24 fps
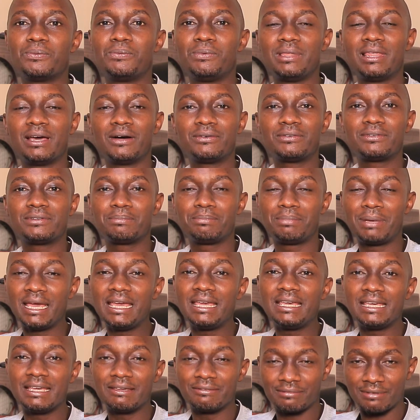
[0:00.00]
without
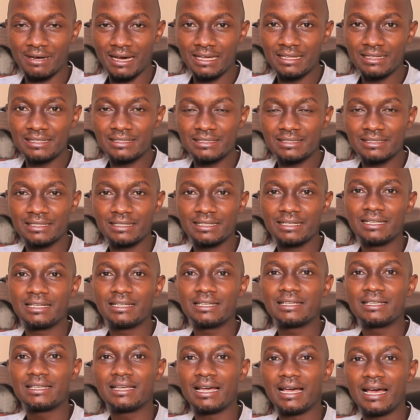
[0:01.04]
paying fines,
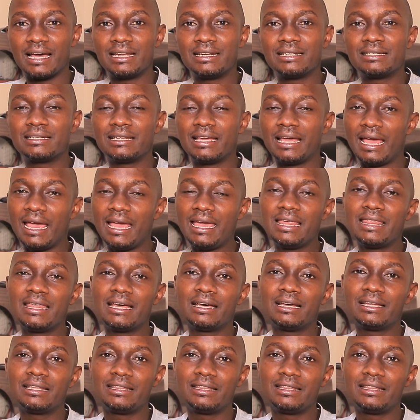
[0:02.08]
and either